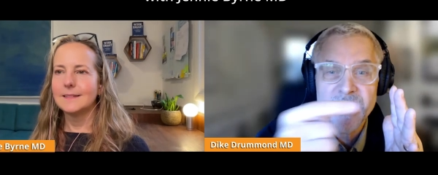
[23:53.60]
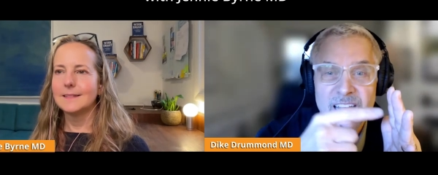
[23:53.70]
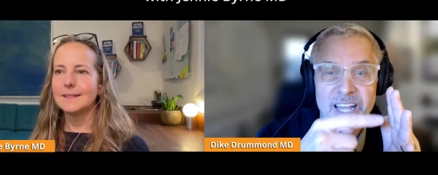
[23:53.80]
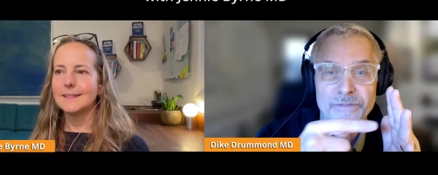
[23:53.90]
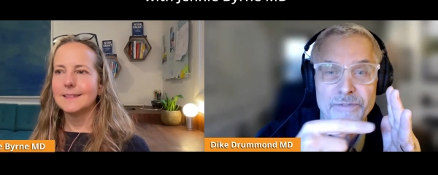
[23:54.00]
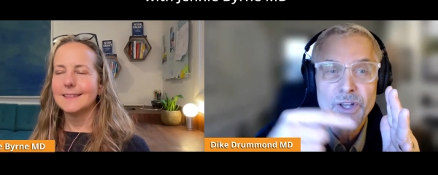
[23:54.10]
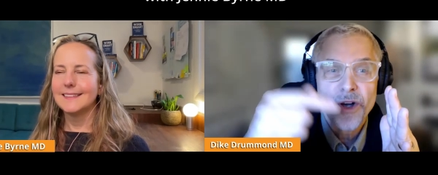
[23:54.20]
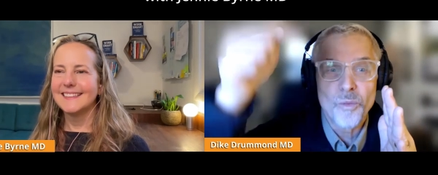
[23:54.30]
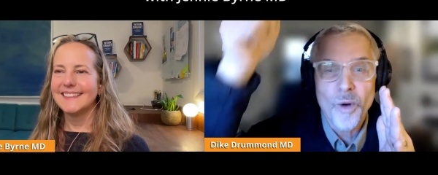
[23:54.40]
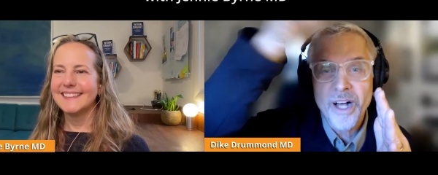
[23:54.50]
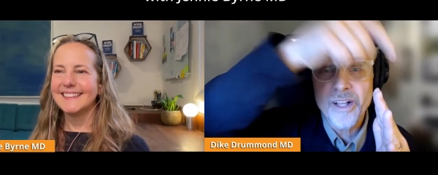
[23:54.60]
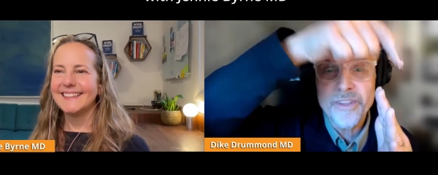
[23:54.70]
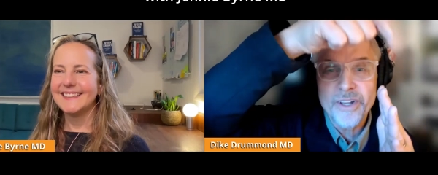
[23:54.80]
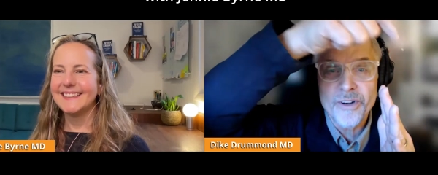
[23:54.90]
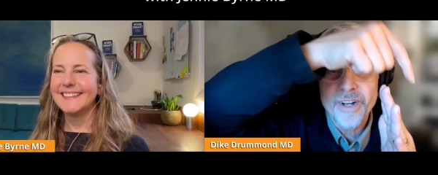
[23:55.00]
Speaker 1: a life while
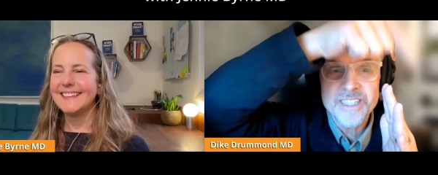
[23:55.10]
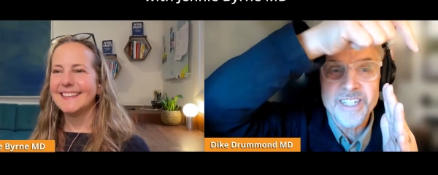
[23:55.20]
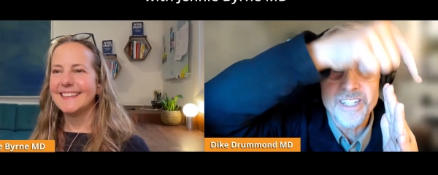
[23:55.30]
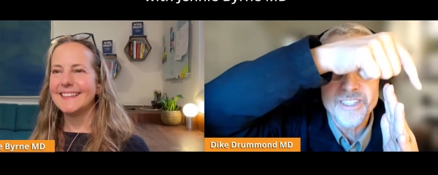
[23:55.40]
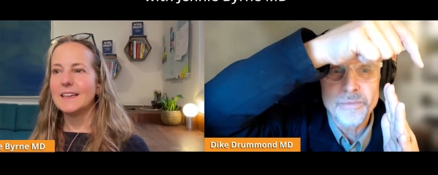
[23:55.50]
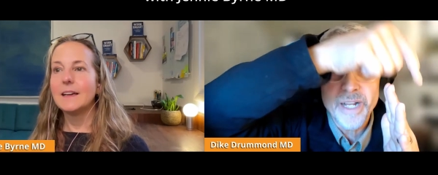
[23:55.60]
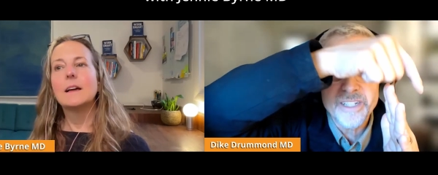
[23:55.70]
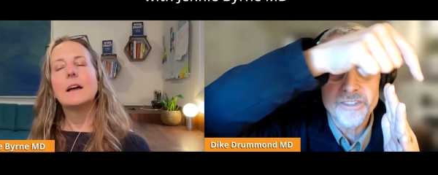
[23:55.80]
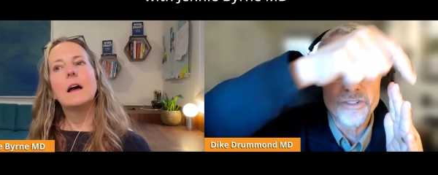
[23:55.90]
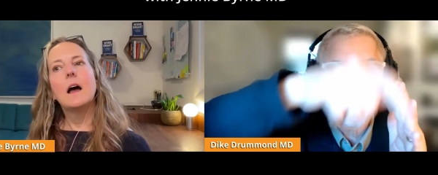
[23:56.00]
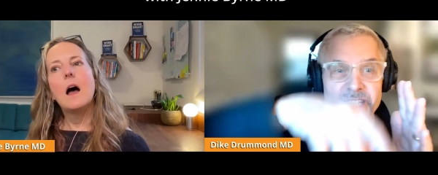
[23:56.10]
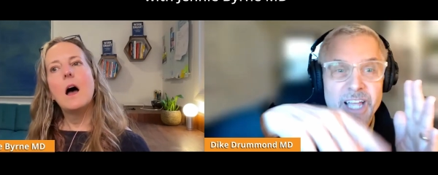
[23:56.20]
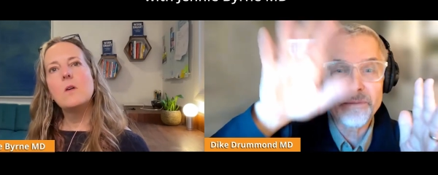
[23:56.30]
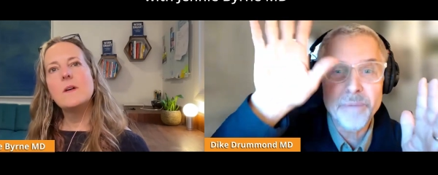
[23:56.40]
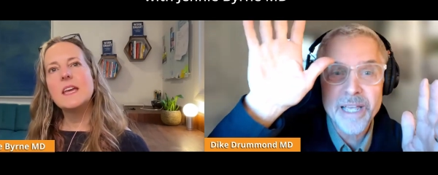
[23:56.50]
their residents are medical students. They
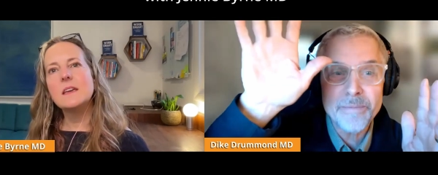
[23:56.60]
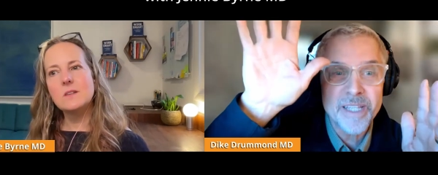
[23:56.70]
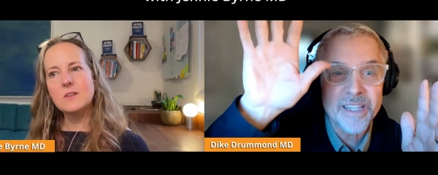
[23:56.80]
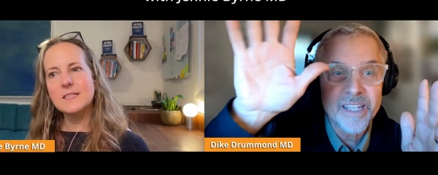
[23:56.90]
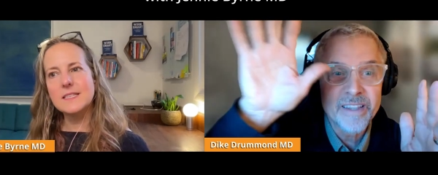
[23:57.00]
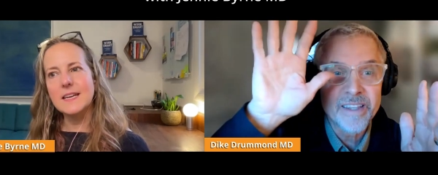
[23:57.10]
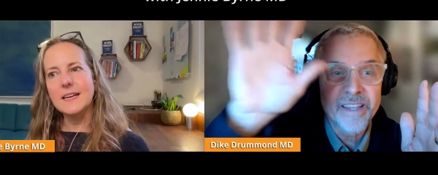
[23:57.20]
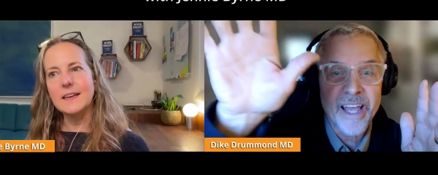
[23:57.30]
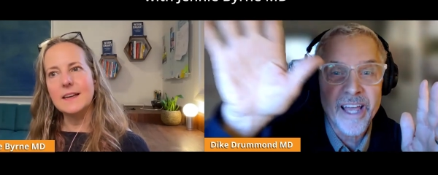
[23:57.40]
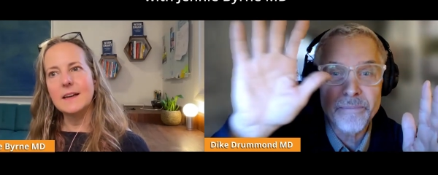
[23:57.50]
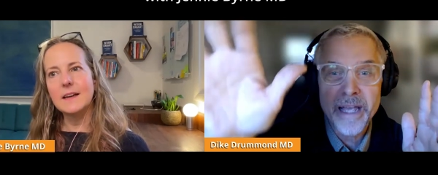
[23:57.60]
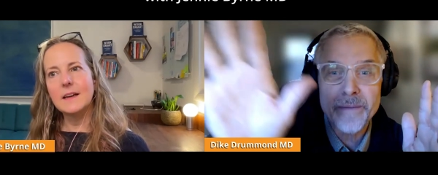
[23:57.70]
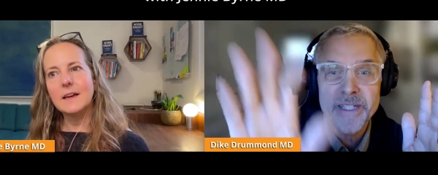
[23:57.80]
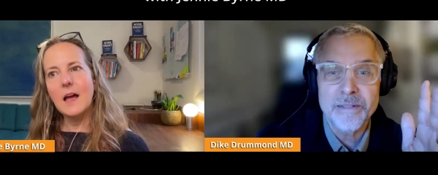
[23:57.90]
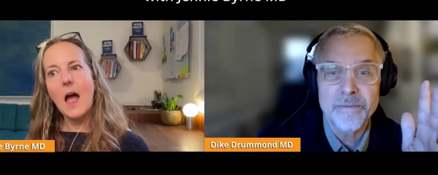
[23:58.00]
have oh, babies, interesting. had
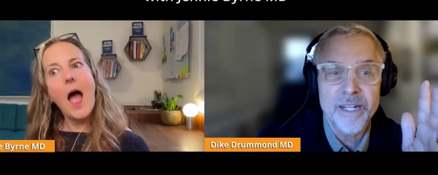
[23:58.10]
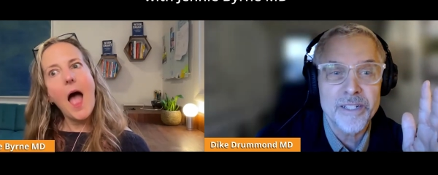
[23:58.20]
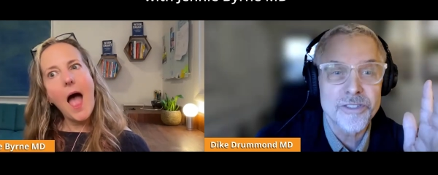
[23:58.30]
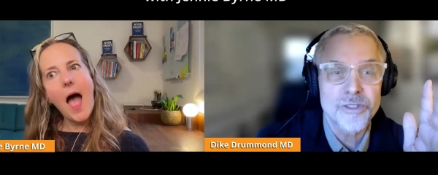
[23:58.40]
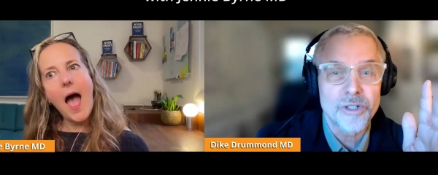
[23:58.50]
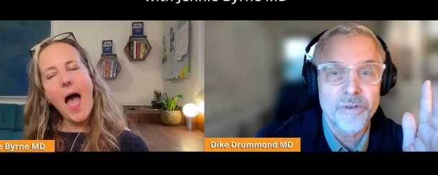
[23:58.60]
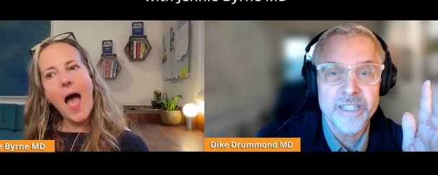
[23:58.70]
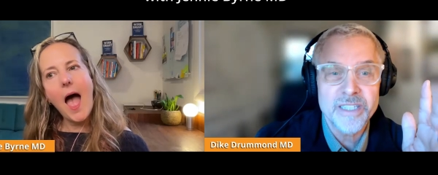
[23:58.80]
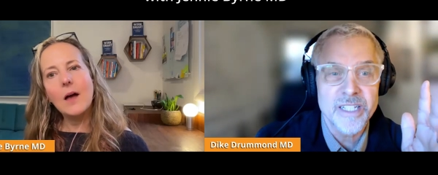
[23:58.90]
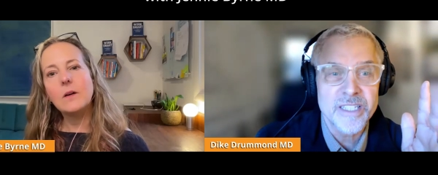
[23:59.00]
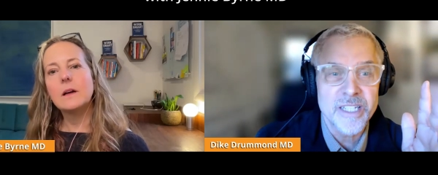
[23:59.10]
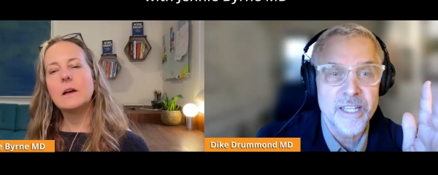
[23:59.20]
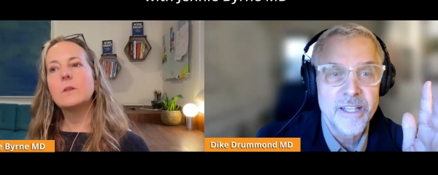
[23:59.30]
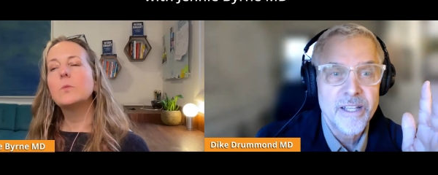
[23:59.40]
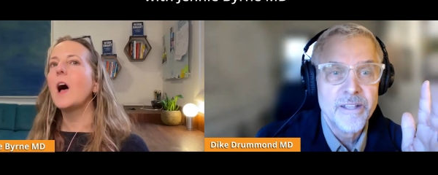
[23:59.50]
babies in medical school or residency.
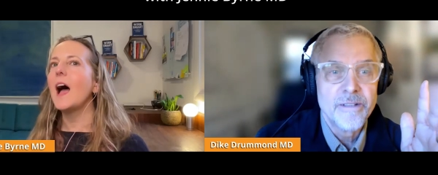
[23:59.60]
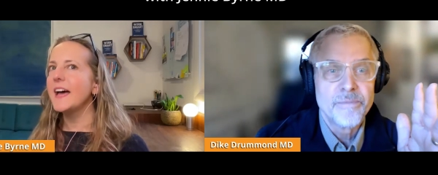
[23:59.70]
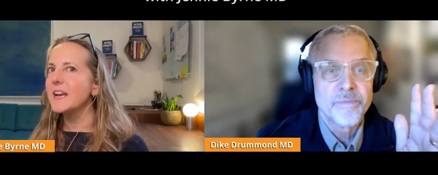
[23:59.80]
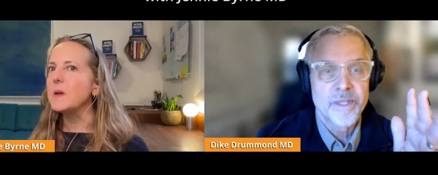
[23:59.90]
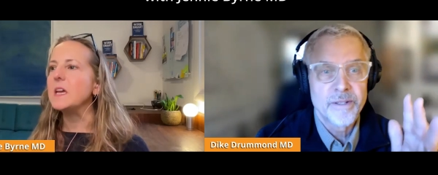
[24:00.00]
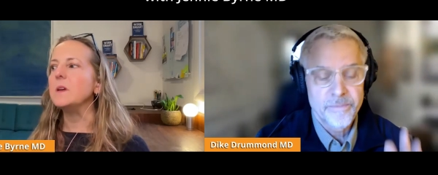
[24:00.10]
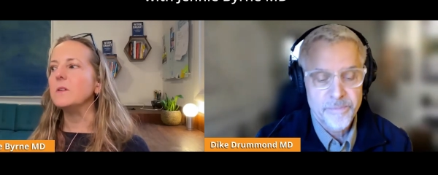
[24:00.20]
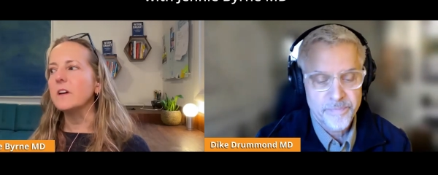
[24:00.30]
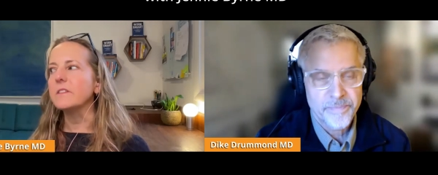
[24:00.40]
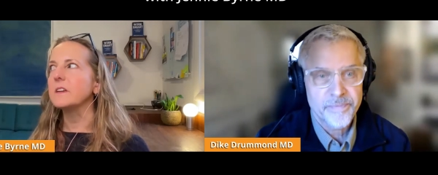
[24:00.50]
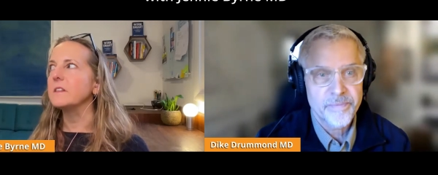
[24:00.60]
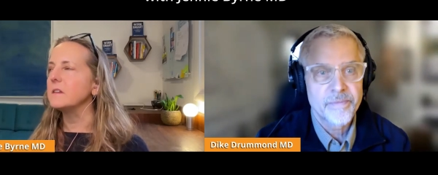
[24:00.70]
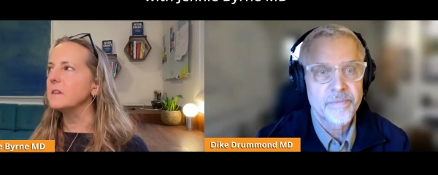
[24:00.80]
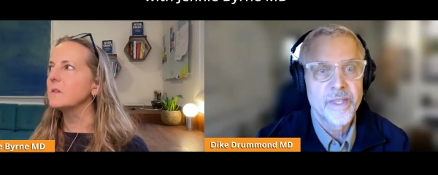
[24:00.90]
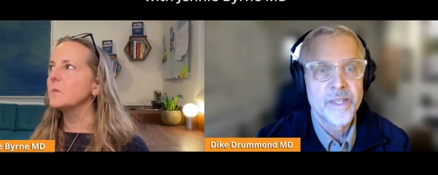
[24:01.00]
Speaker 2: Well, I had a baby in
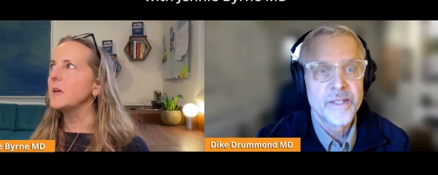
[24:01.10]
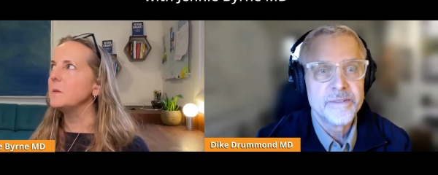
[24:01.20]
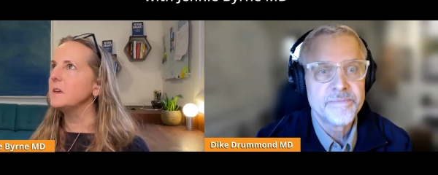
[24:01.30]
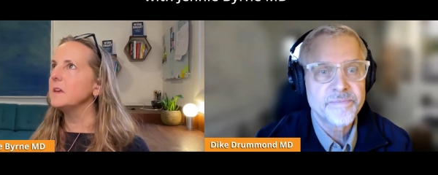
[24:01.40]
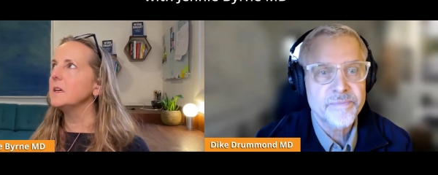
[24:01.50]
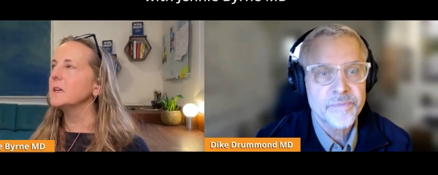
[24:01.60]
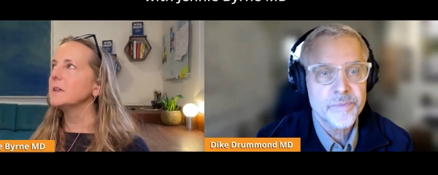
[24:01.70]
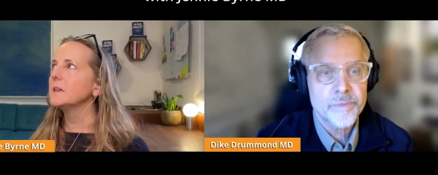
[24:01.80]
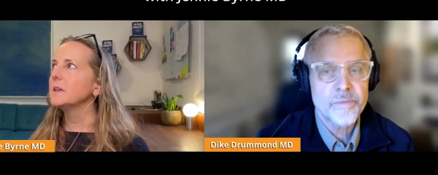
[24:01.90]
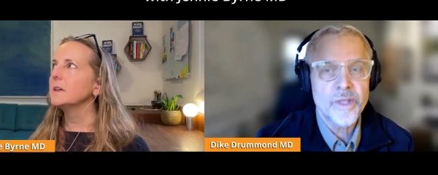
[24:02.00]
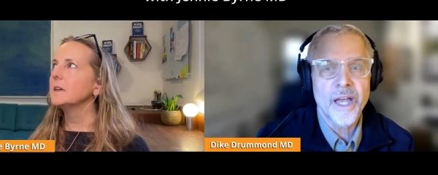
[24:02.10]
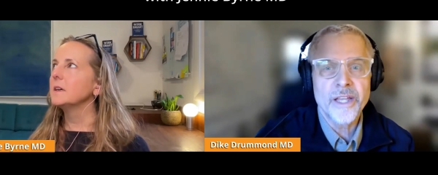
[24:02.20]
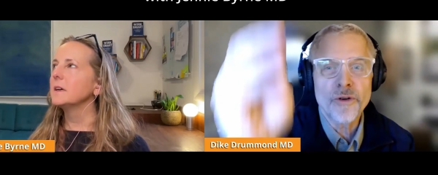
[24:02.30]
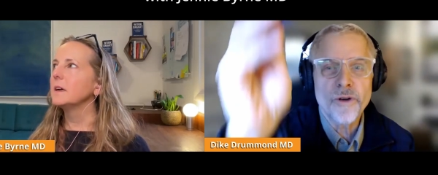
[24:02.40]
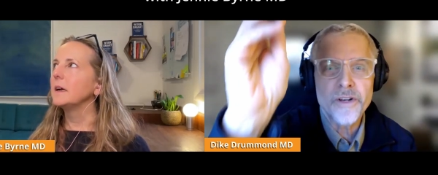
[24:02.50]
residency, so maybe.
Speaker 1: Uh,
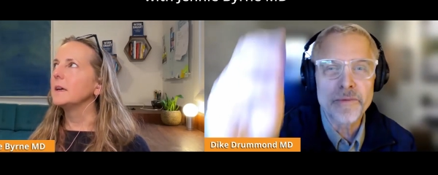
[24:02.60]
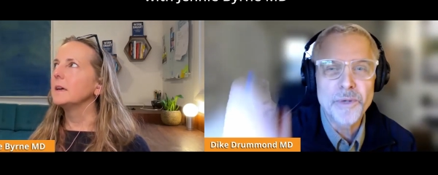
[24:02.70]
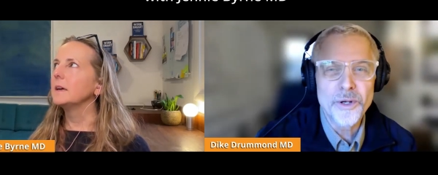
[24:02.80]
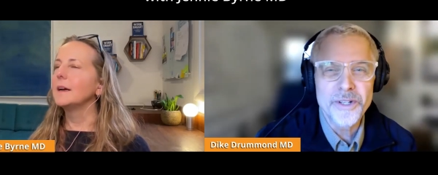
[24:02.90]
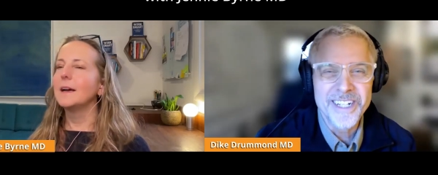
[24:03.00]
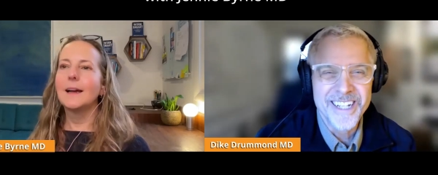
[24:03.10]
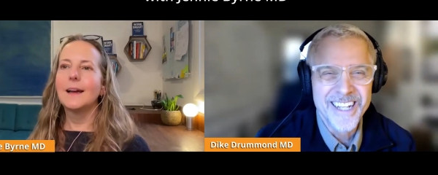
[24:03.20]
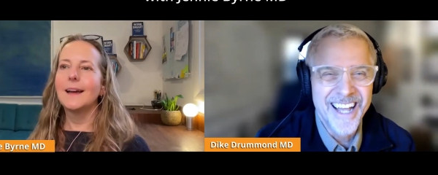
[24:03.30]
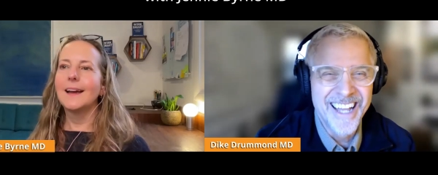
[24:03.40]
you're already broken.